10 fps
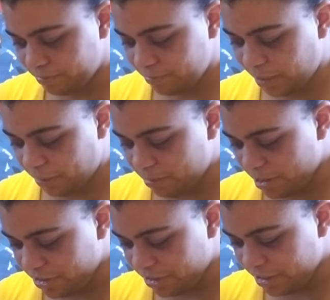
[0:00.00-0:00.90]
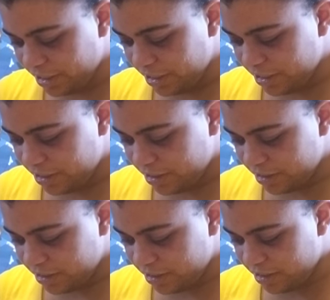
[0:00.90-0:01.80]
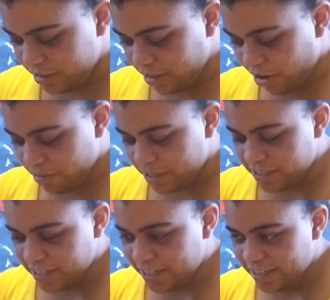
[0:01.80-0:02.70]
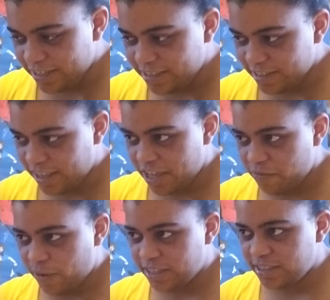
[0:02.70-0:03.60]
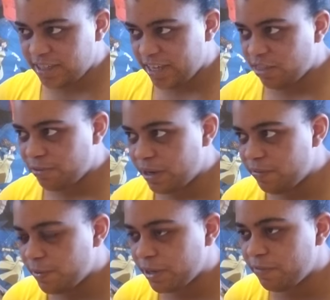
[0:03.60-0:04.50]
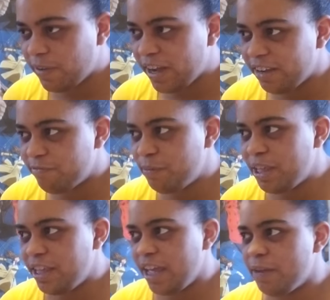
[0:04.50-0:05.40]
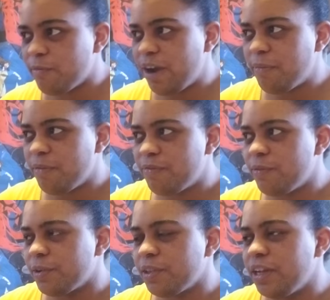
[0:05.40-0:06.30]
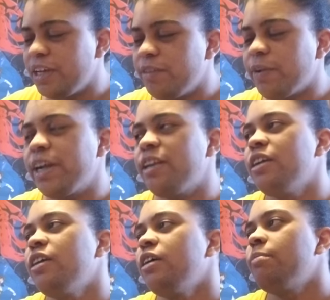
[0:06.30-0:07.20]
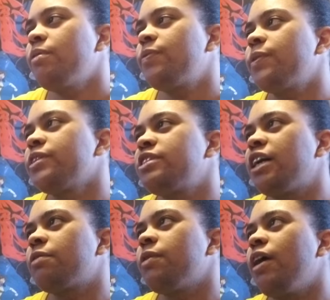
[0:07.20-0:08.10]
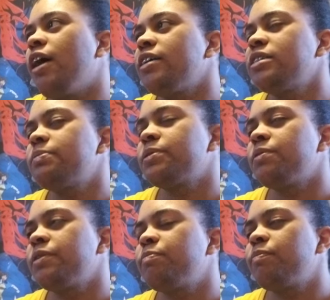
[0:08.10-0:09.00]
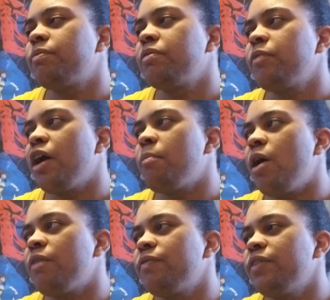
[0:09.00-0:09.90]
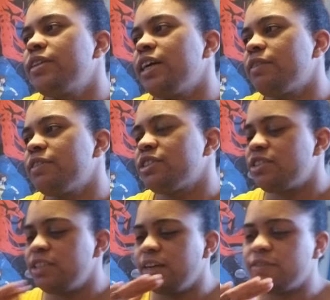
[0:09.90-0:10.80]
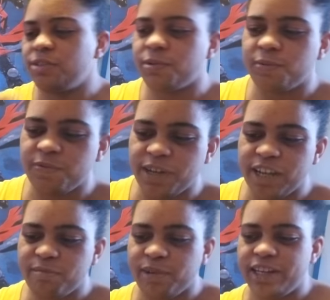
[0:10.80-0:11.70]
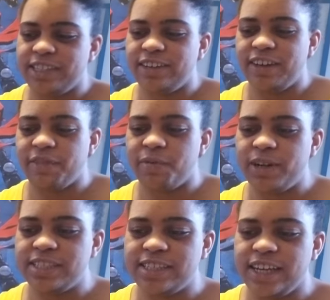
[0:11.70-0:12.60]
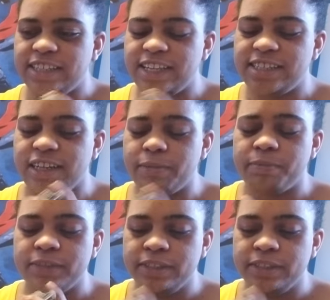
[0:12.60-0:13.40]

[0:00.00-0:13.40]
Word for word: Like, my mother always hid it until, like, Wednesday at 3:45 p.m. right before General Hospital would come off of the television. She'd have a total fucking breakdown every Wednesday at that time.